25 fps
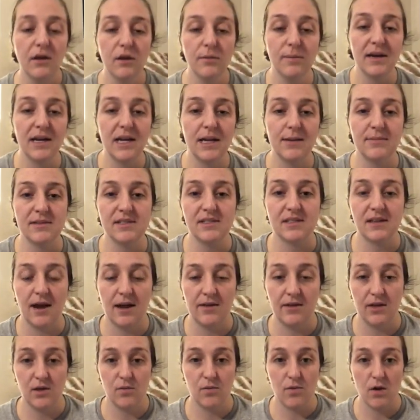my name is
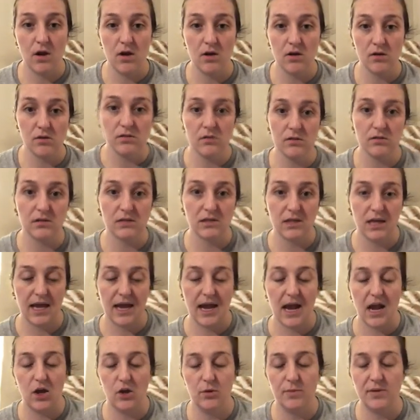Kylie Rawls,
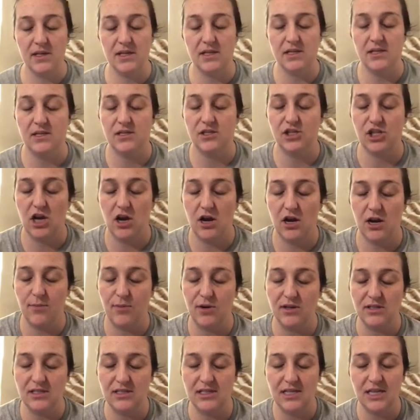and I will be sharing a
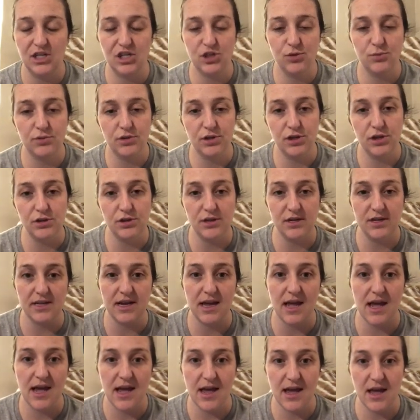presentation with you
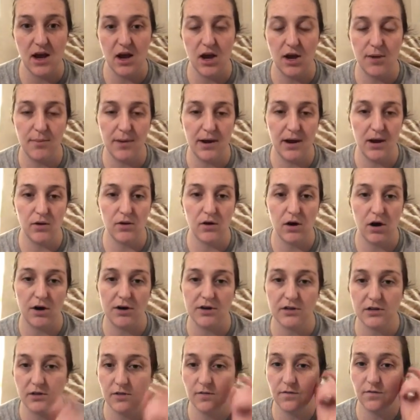today on
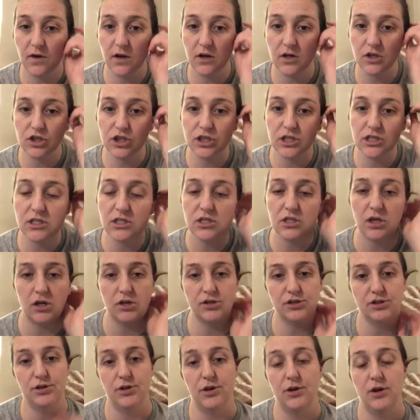myocardial infarctions,
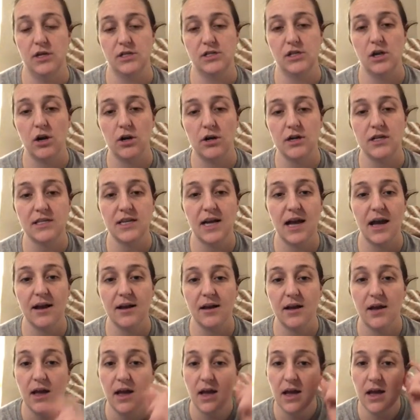also known as heart
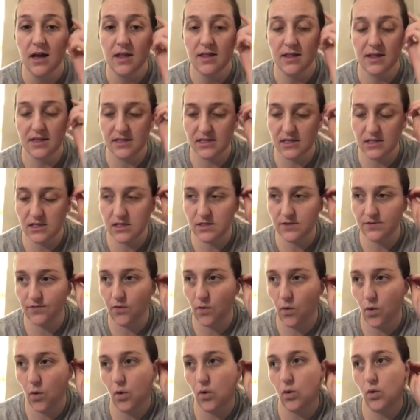attack. This is
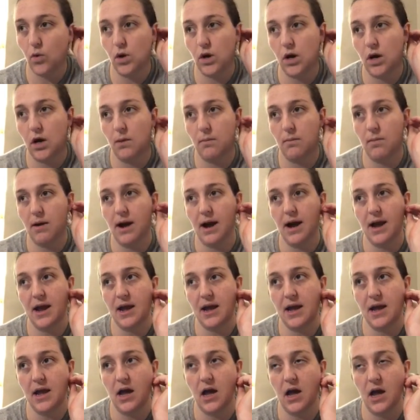for
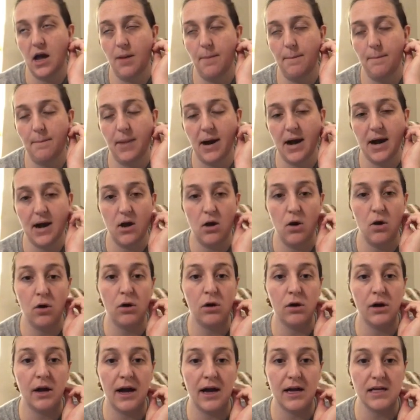my bio
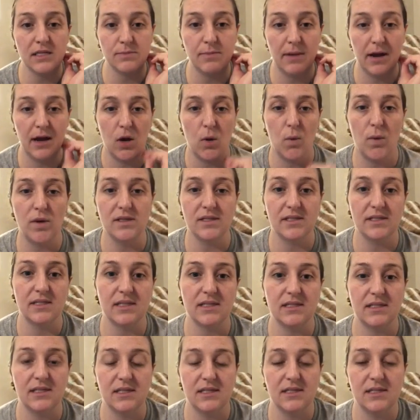class, Bio
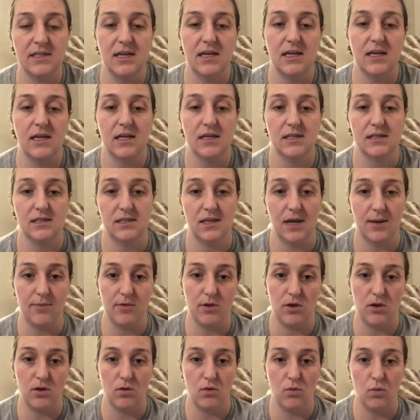166
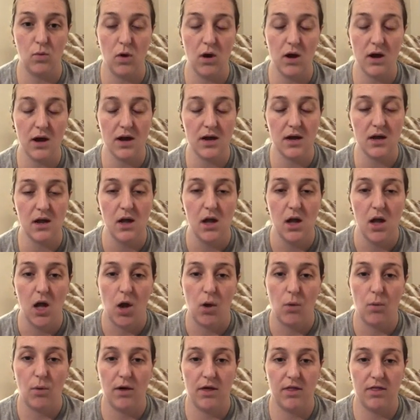W1
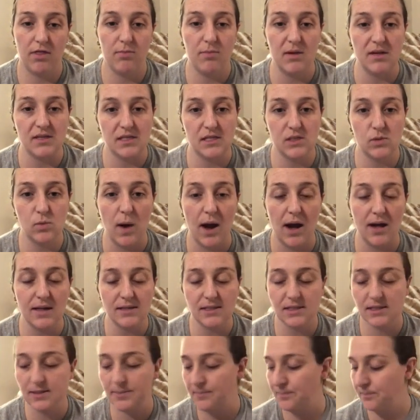with Mrs.
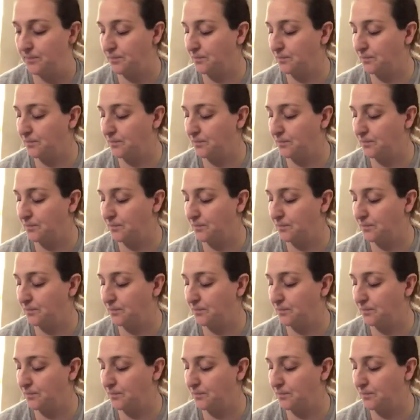Watts.